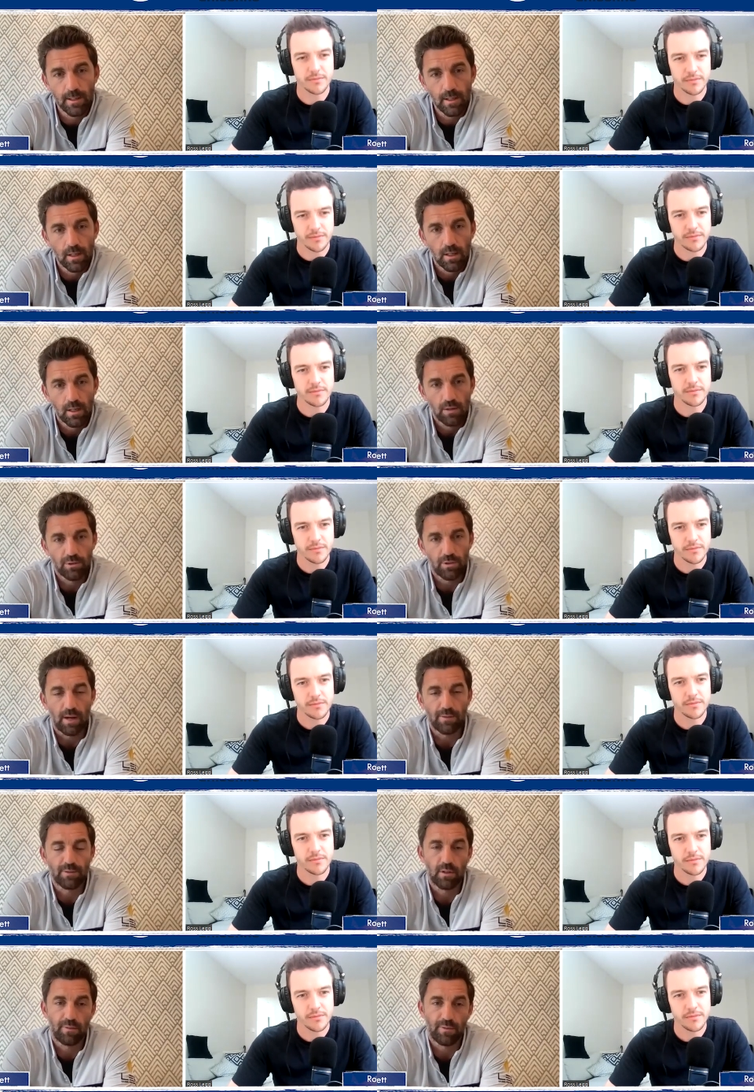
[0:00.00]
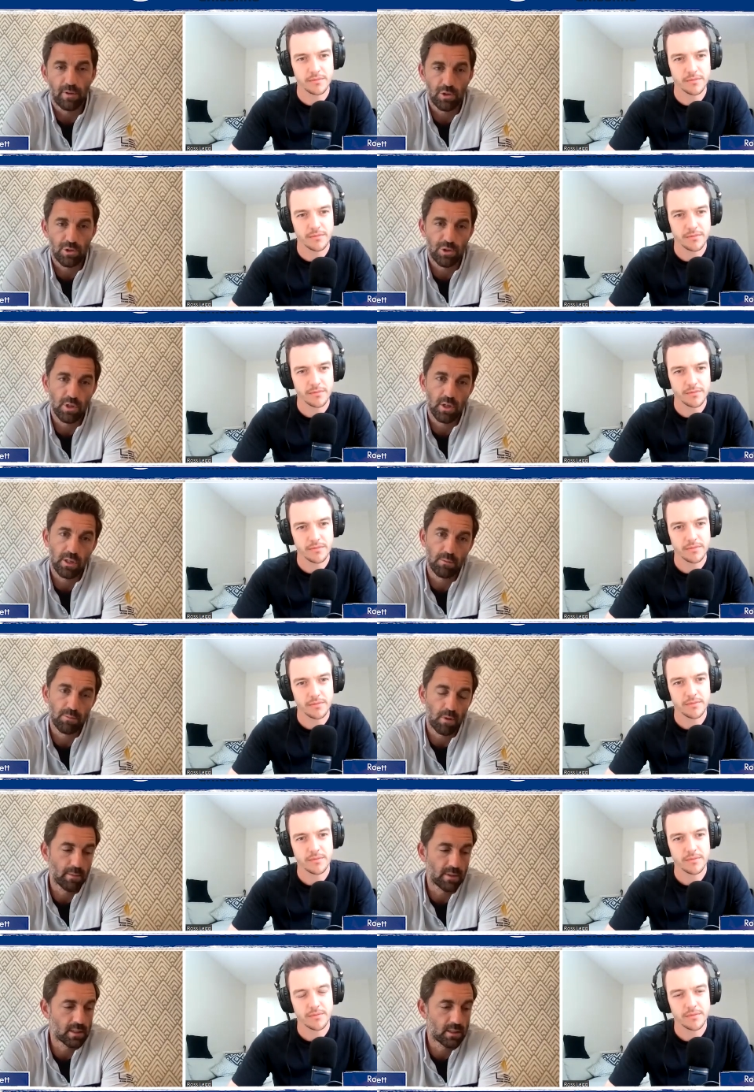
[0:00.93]
Speaker 1: Mm-hmm. So after the first year, you'll
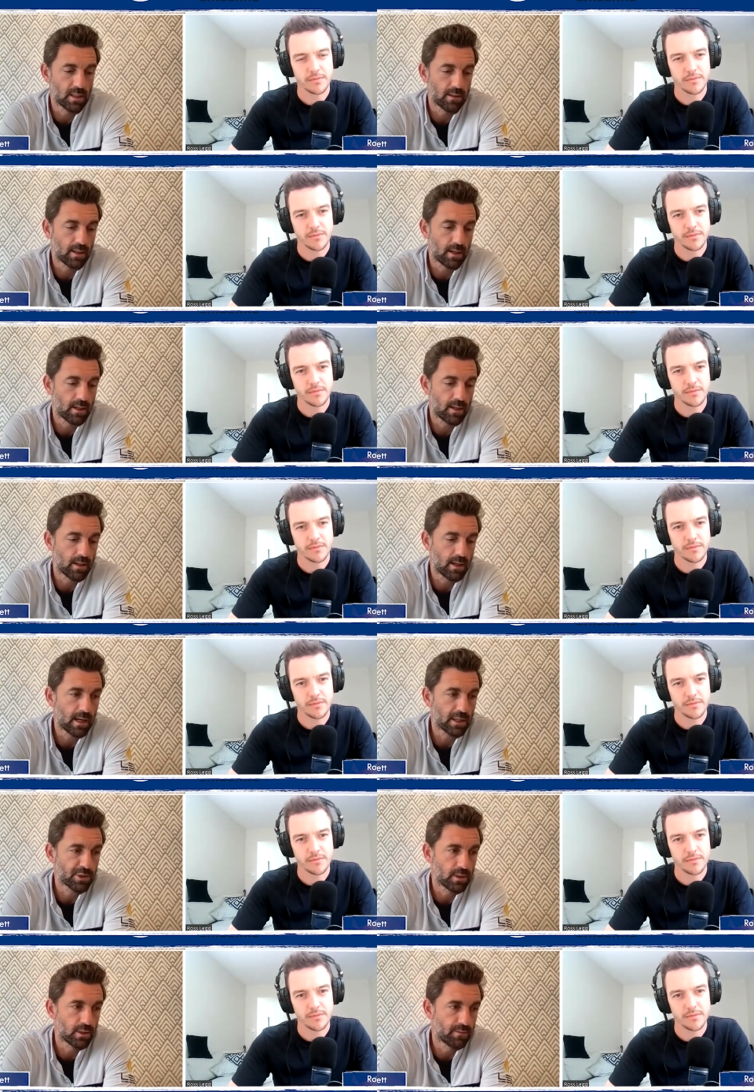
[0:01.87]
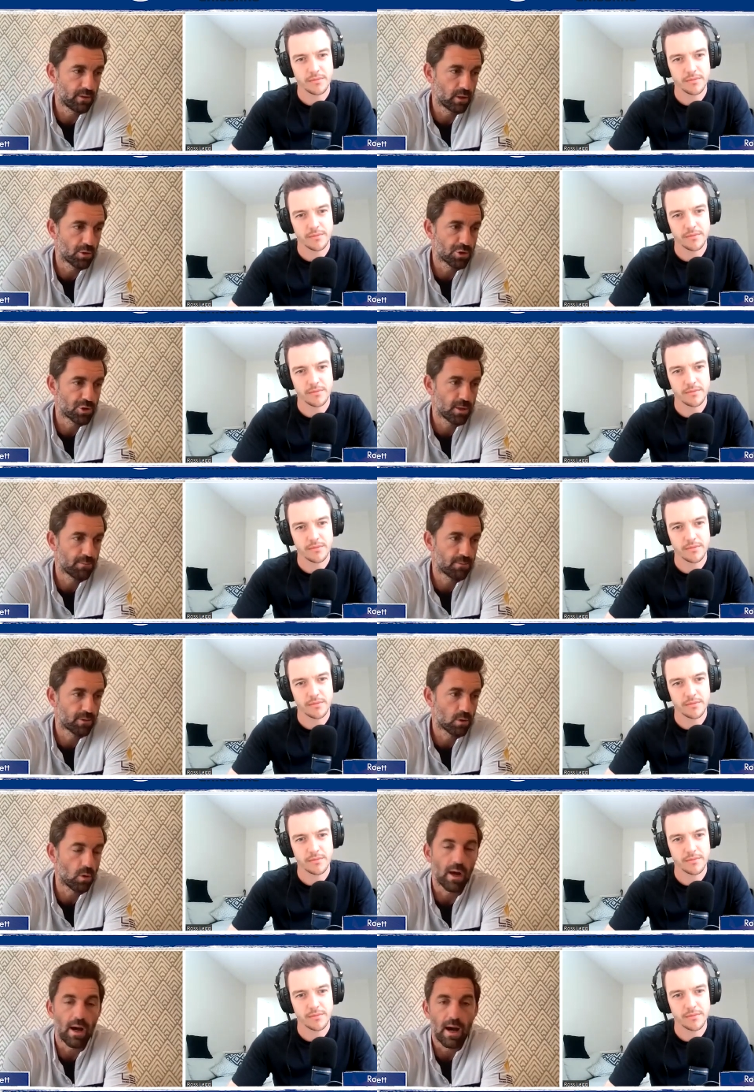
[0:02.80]
probably see that actually the viewership's
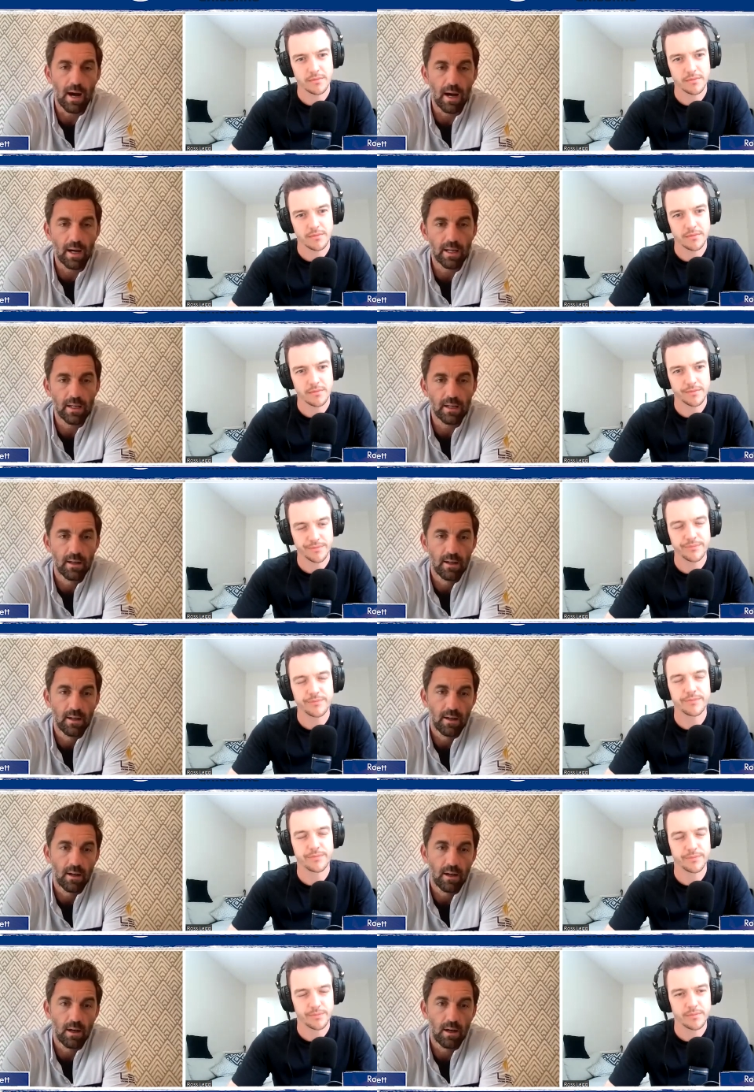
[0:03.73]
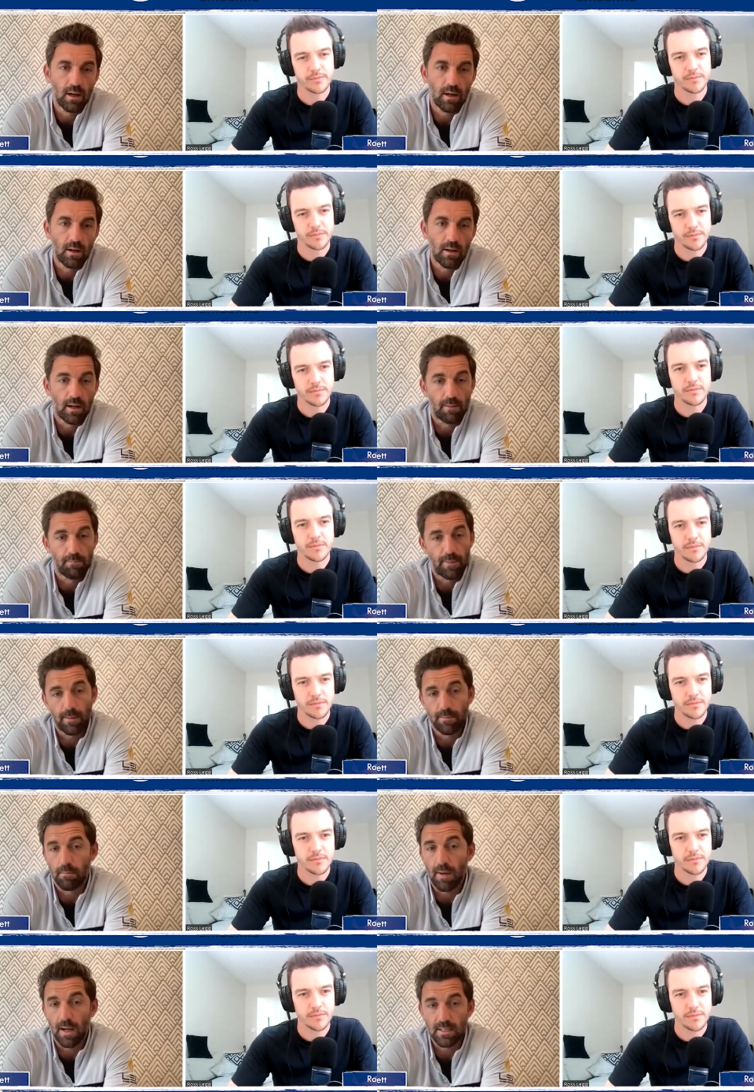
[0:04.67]
quite high, uh, and
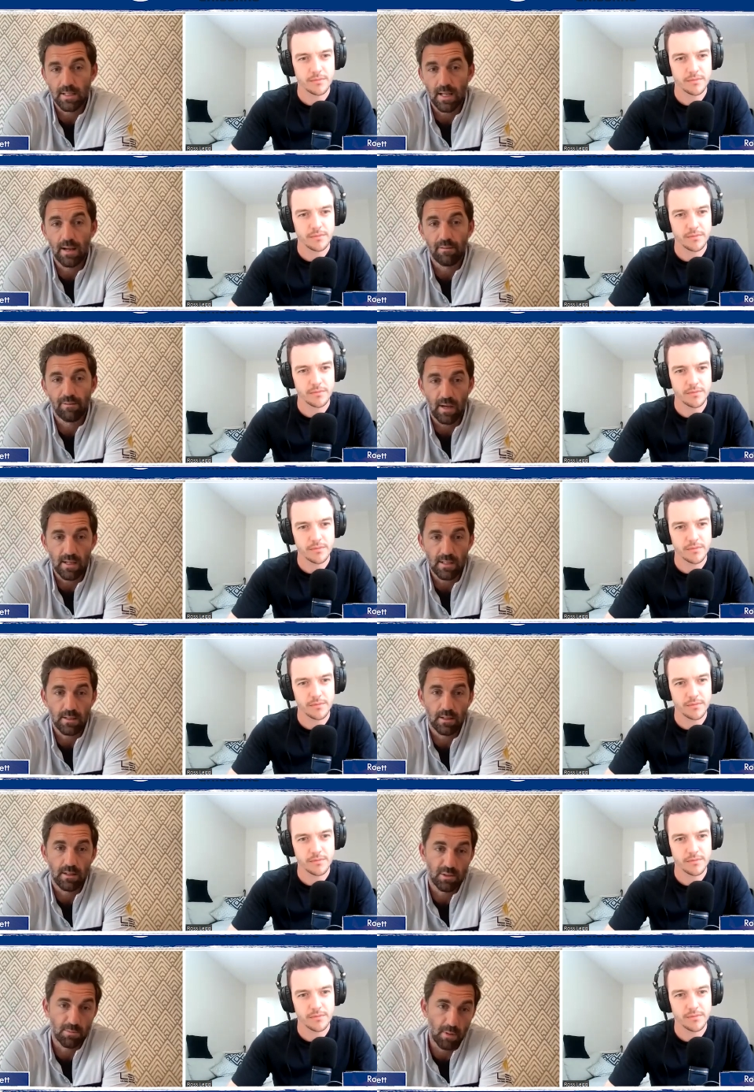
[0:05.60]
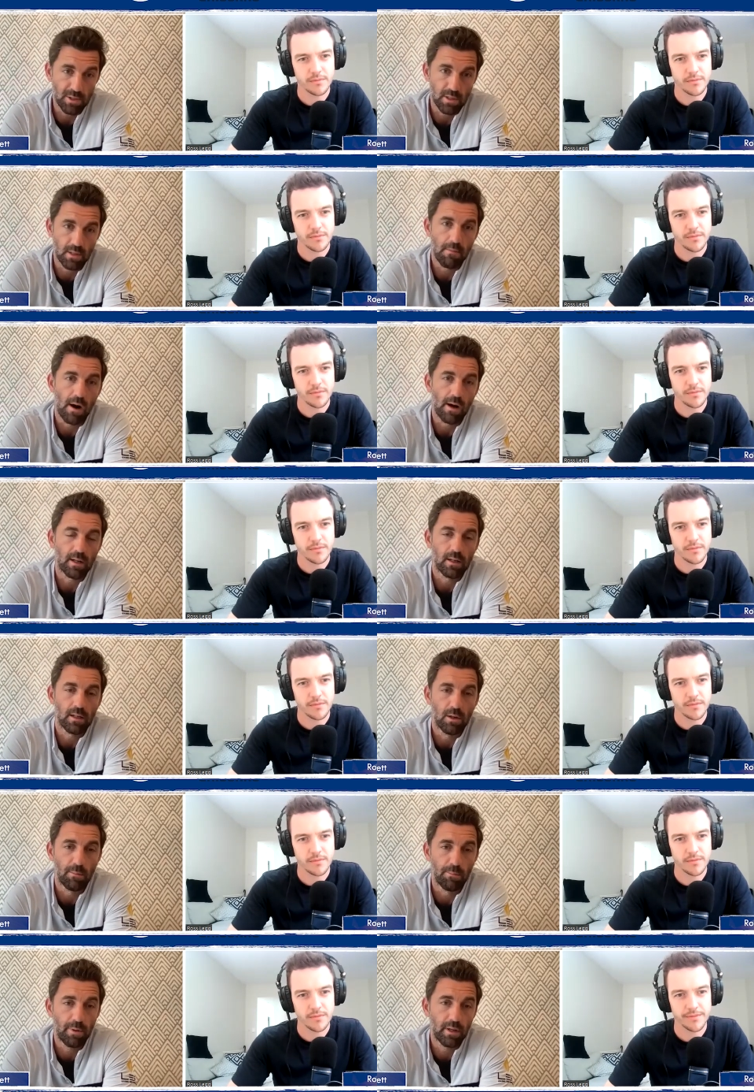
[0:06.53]
people might start investing, especially American
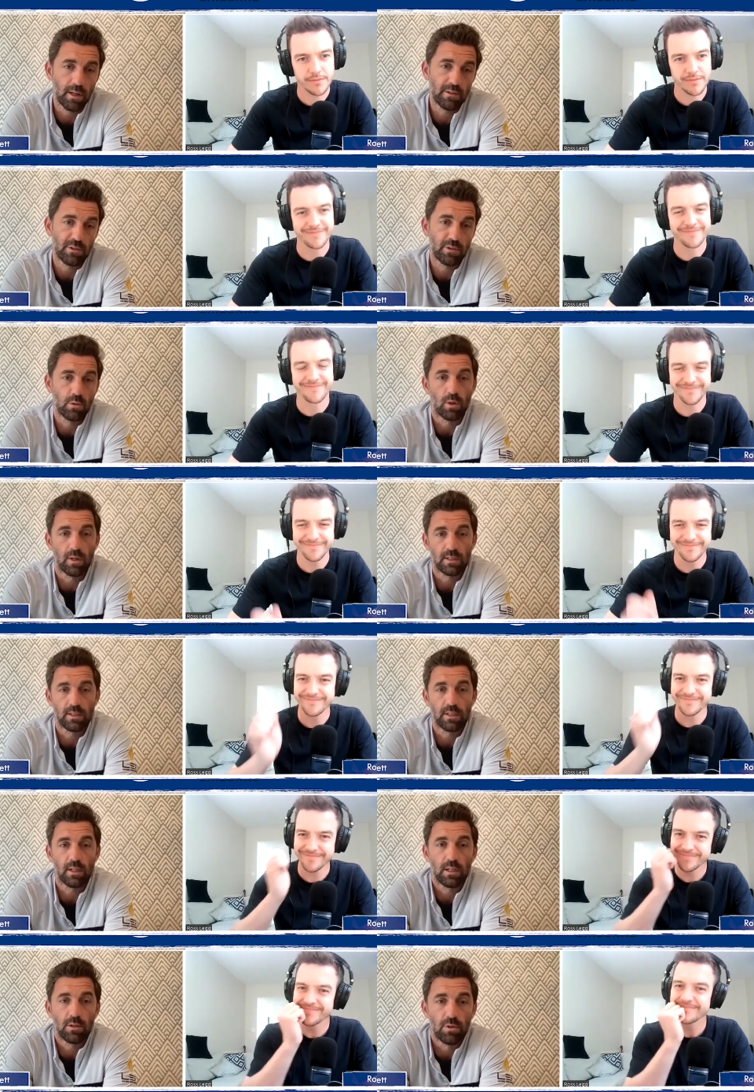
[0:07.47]
companies who want to see it